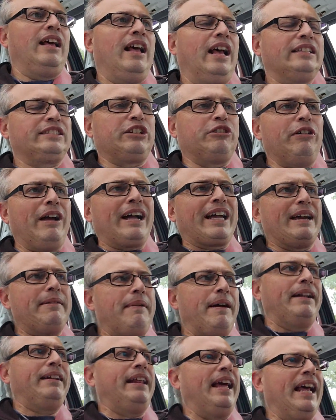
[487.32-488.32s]
as a
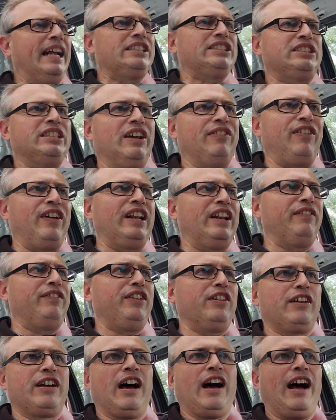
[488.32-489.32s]
recommendation, if any of
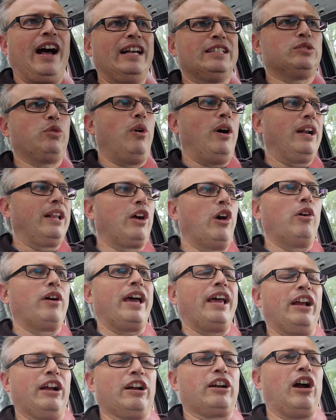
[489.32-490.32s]
you guys want to go
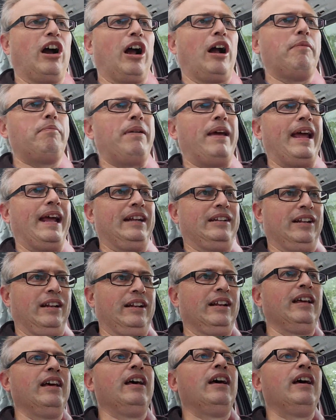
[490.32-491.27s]
get your car painted,